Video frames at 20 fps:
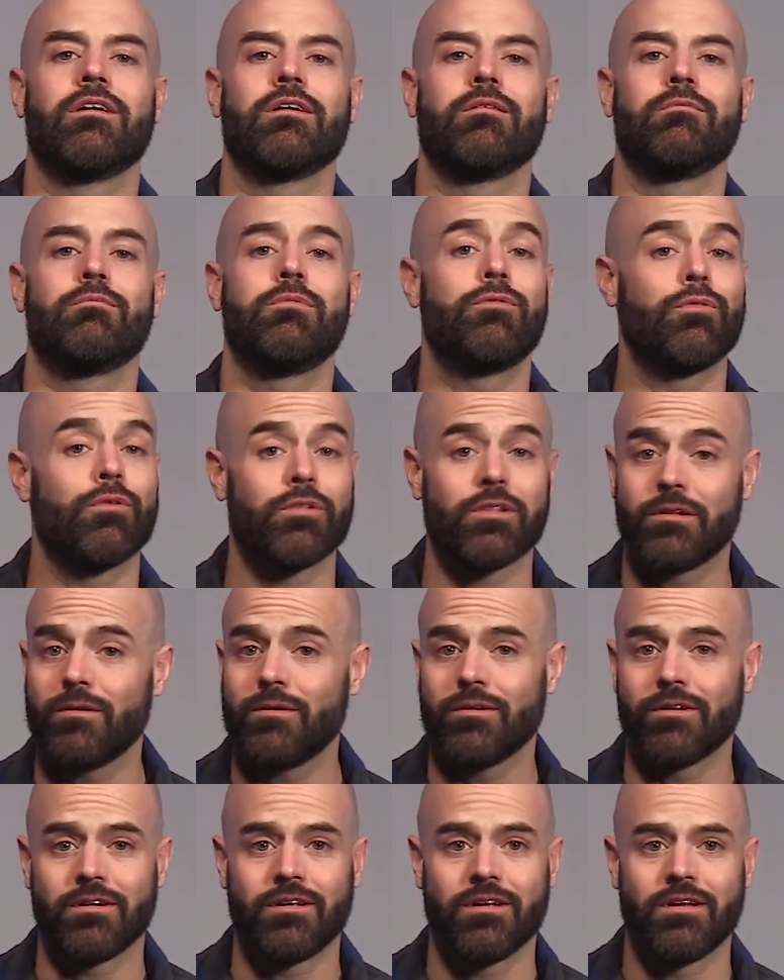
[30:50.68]
Before the
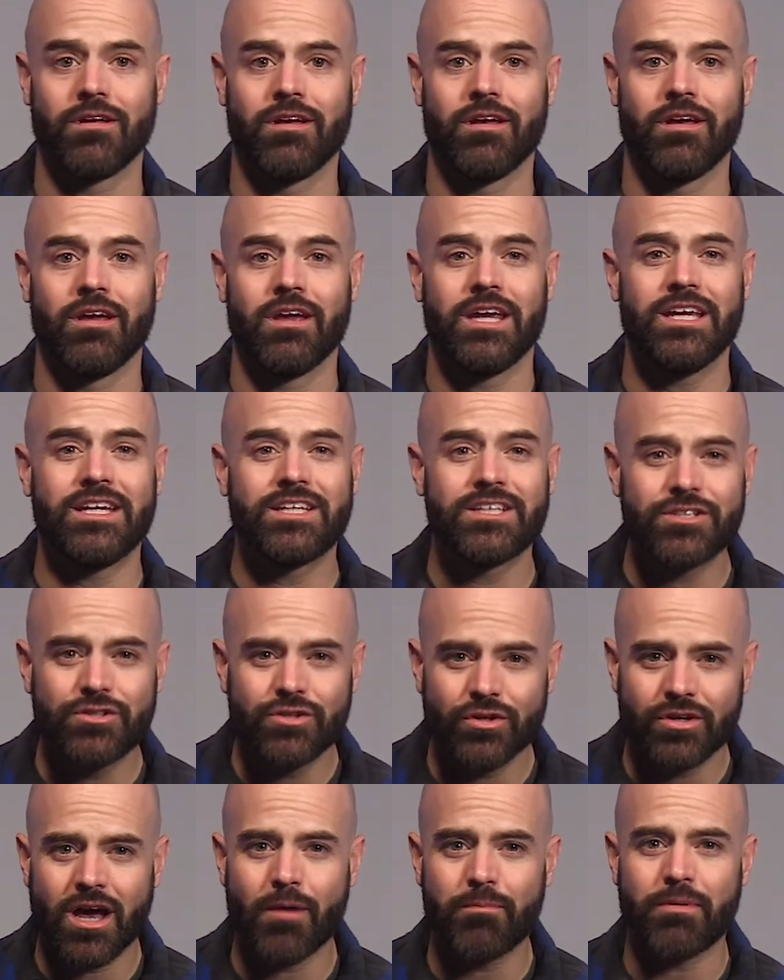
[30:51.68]
Lord. He
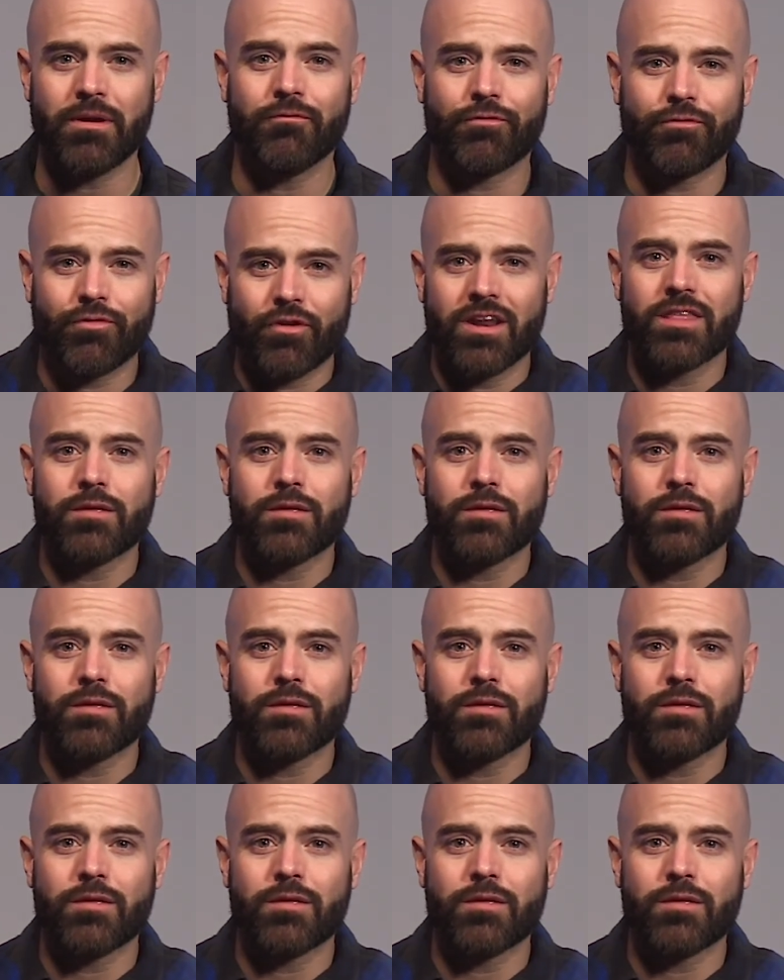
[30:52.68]
stood up in front